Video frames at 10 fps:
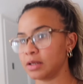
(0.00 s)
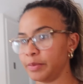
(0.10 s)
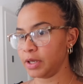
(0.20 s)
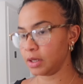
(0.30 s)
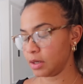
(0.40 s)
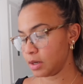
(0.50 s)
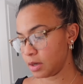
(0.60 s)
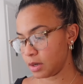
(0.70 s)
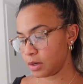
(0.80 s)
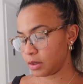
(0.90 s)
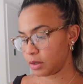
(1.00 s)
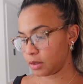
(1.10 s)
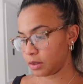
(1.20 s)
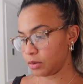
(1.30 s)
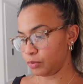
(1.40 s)
It's gonna be
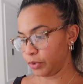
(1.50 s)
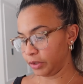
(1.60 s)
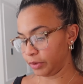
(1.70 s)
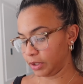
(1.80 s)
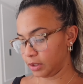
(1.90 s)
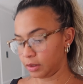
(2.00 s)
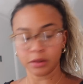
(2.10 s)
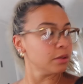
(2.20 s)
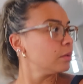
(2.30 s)
really, really good.